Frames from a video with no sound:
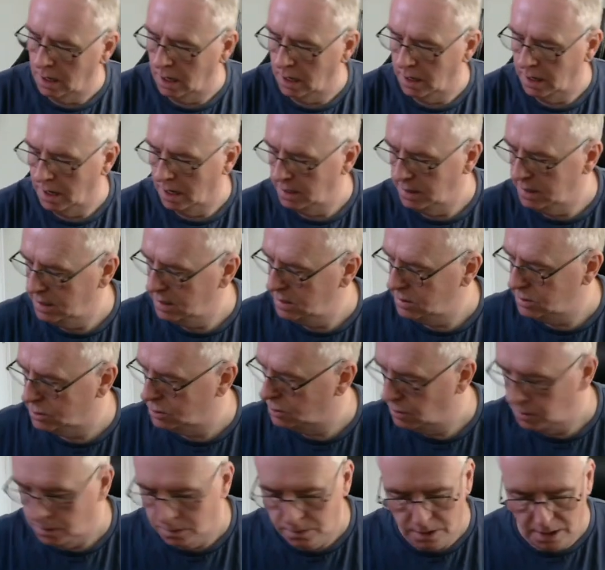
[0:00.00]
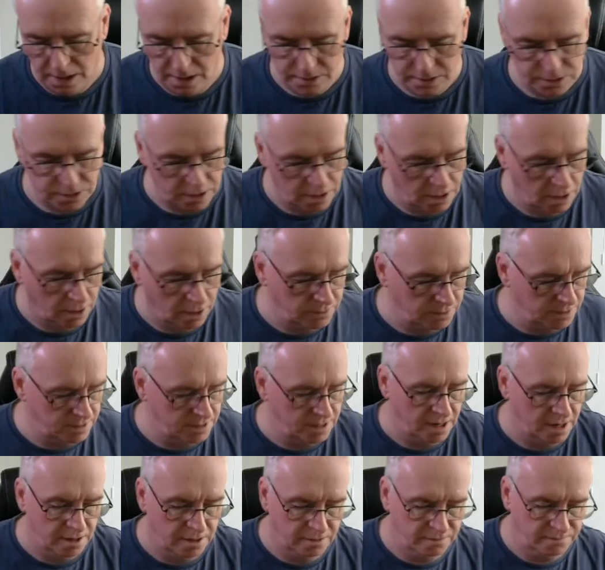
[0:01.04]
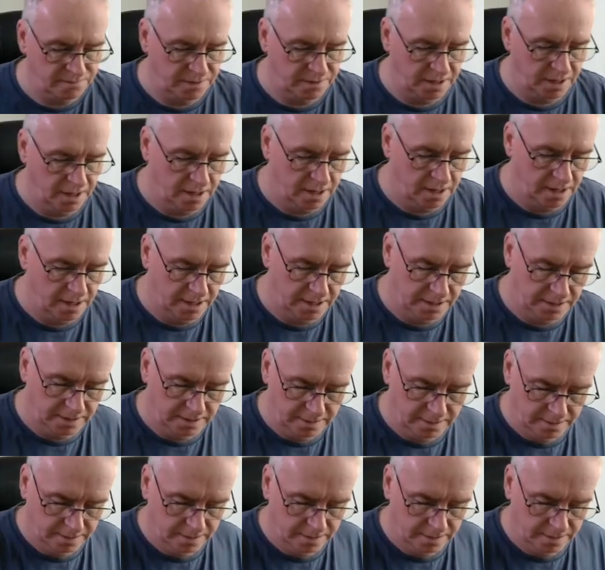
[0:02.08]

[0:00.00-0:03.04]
and I need to do that on the NanoVNA.